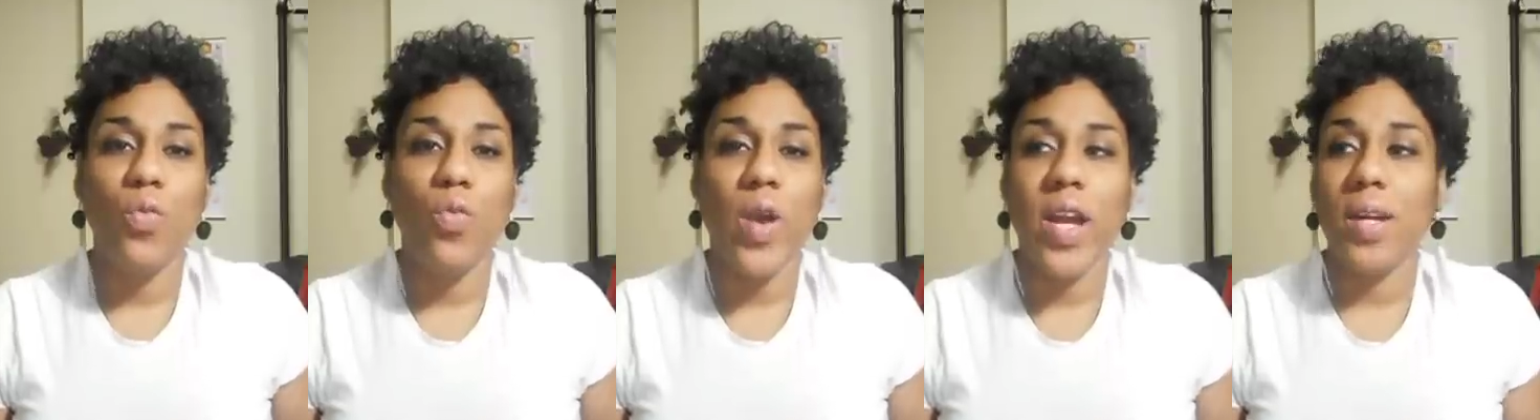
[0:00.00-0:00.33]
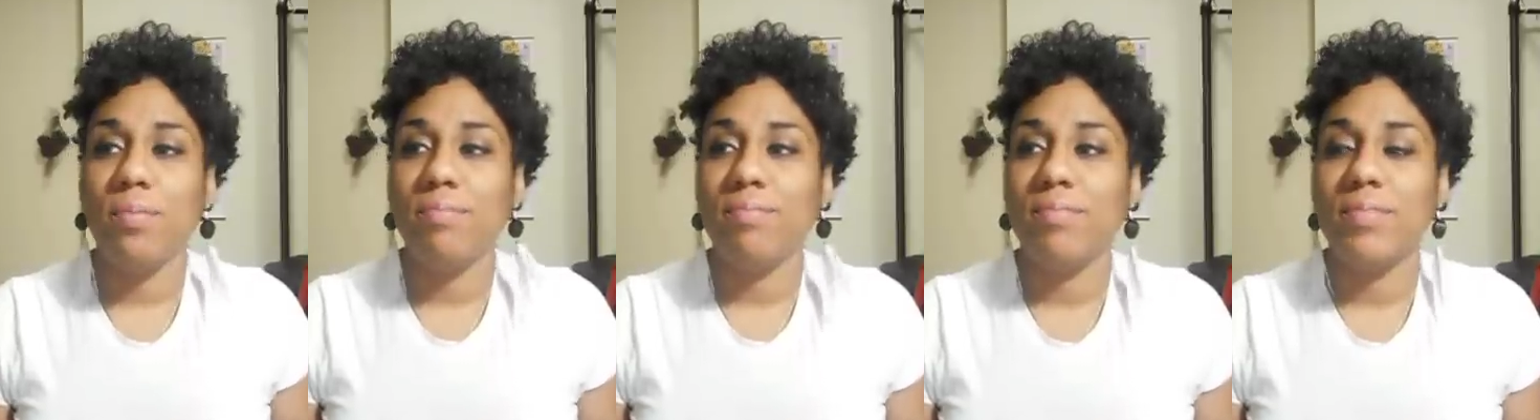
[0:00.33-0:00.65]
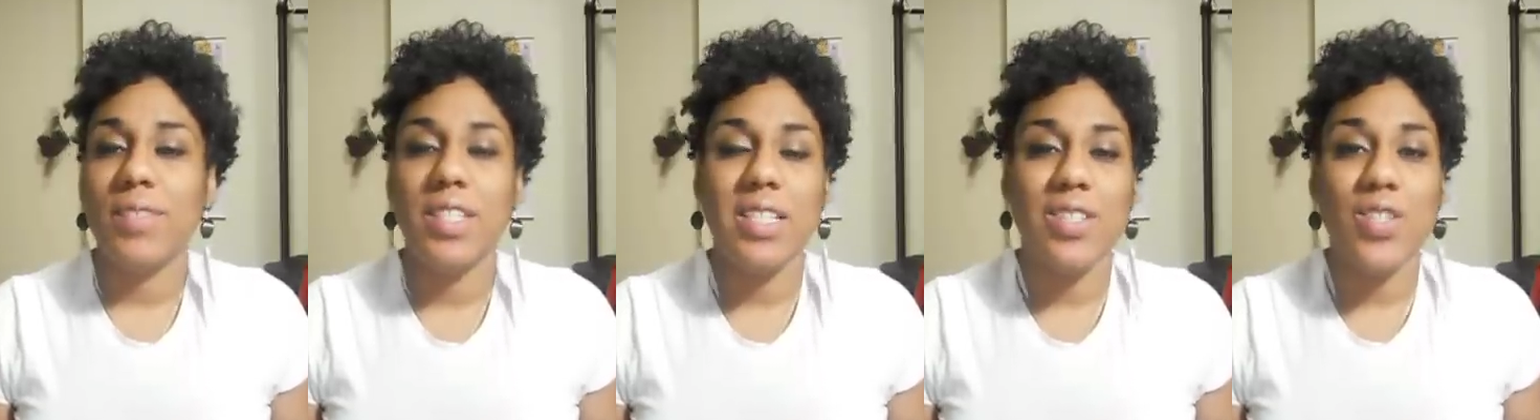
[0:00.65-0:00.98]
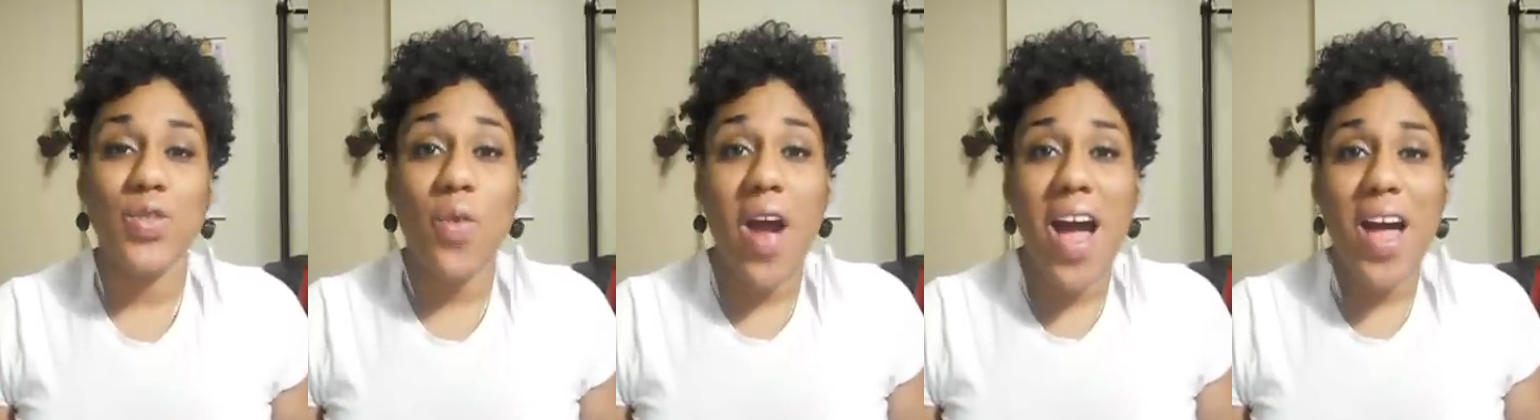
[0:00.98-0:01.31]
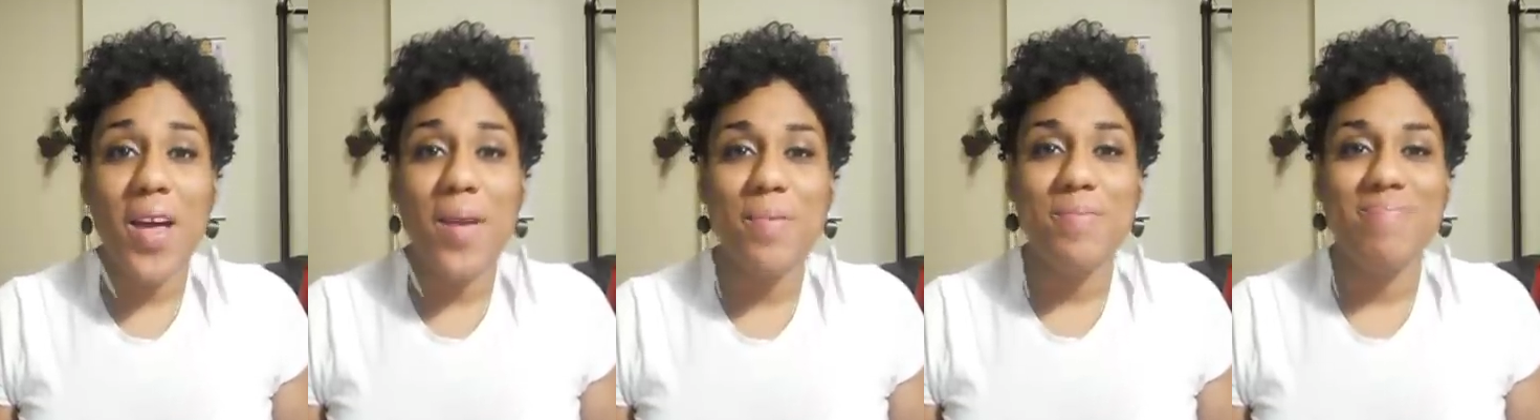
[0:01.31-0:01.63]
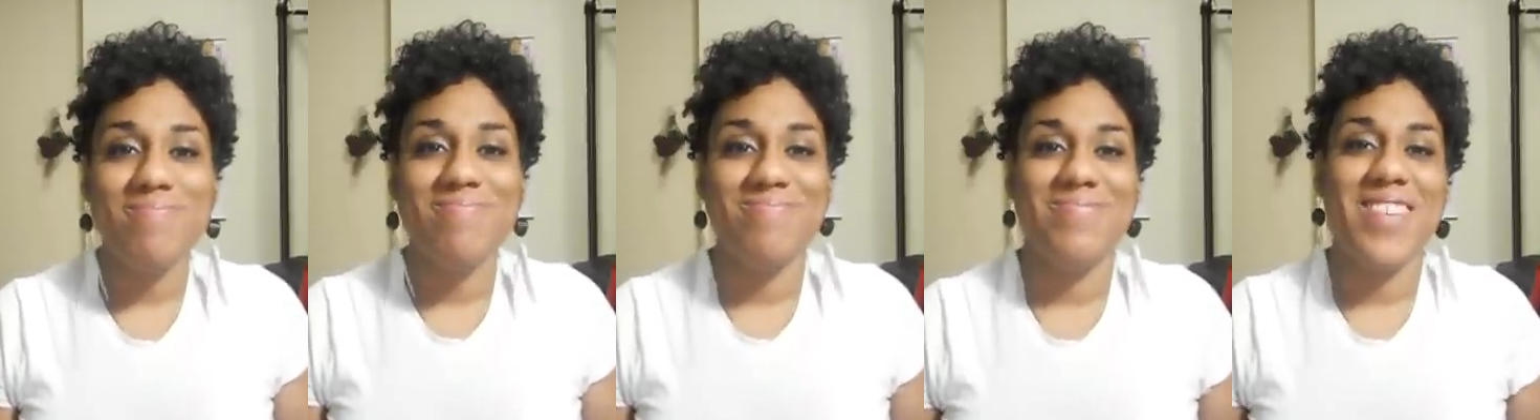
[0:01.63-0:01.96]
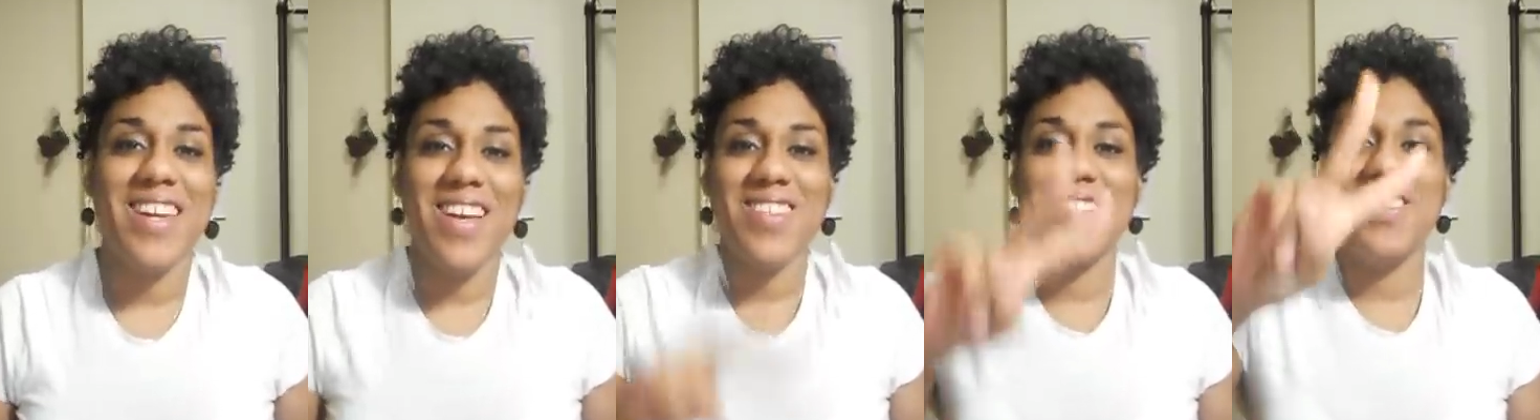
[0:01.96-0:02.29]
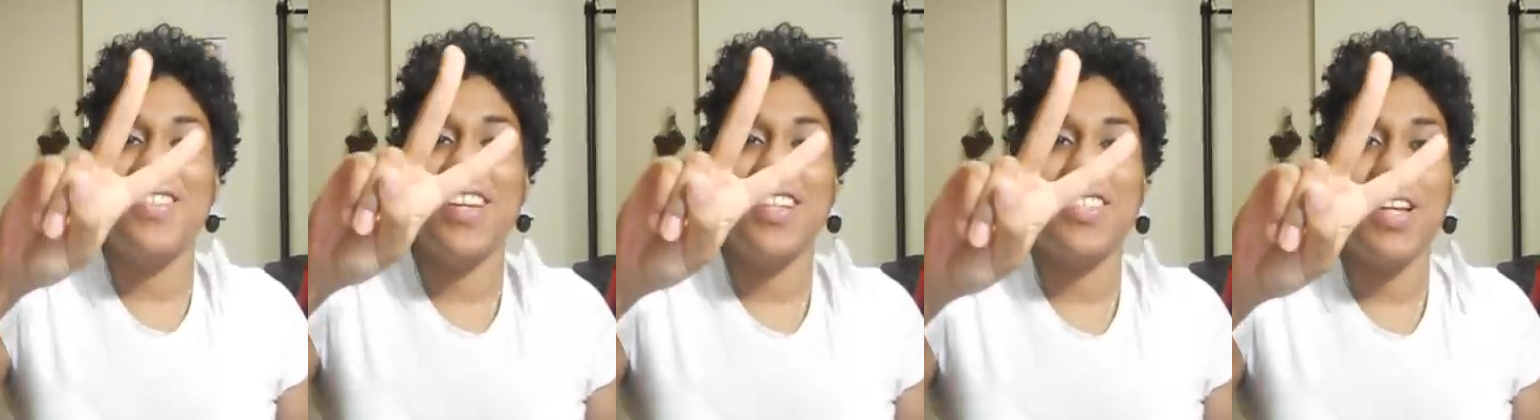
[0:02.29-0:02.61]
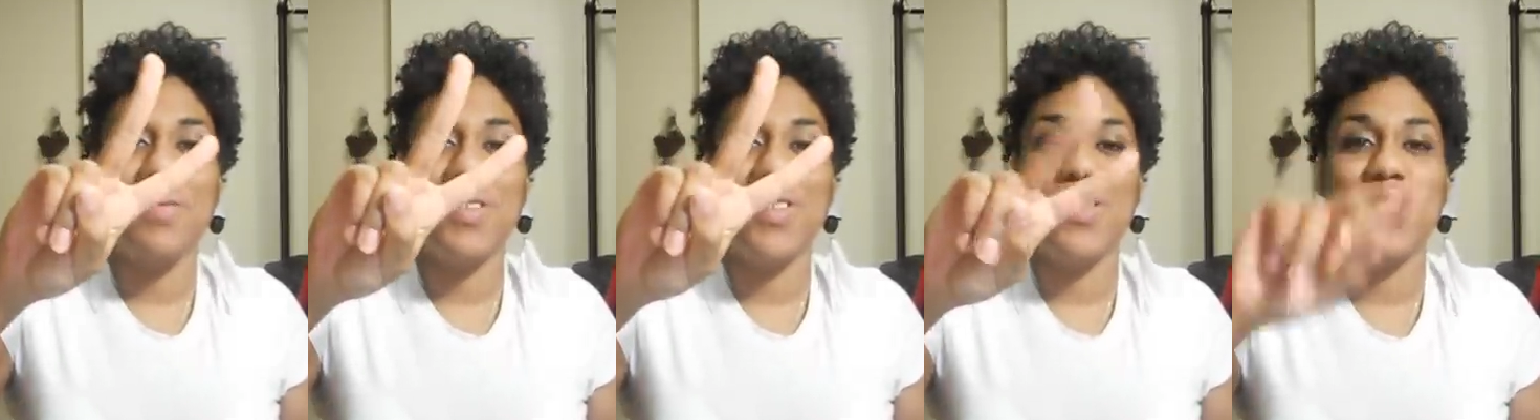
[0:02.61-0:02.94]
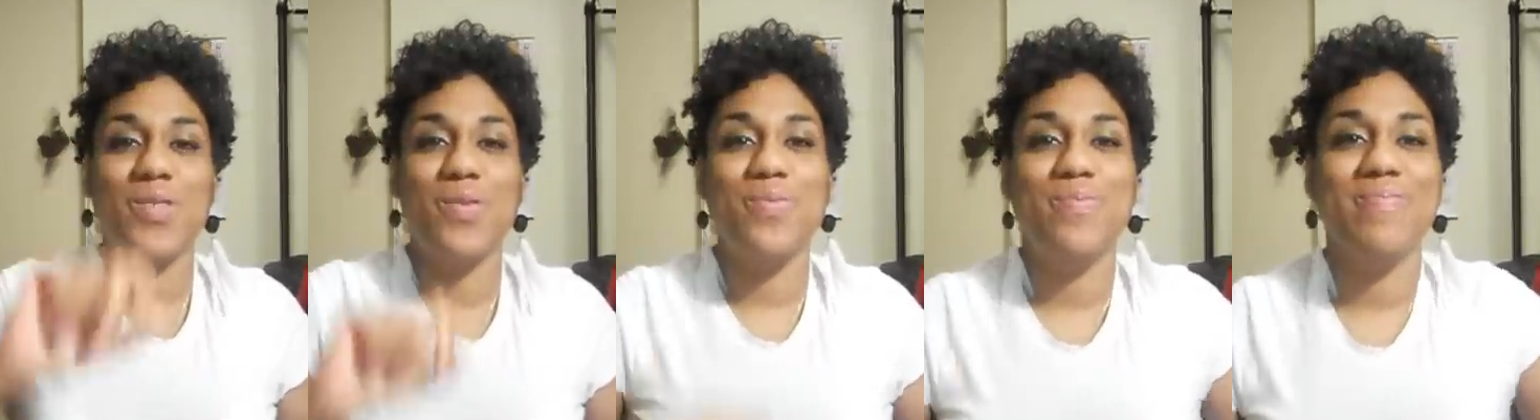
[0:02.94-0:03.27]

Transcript: rate, subscribe, and I'll see you next time, YouTube.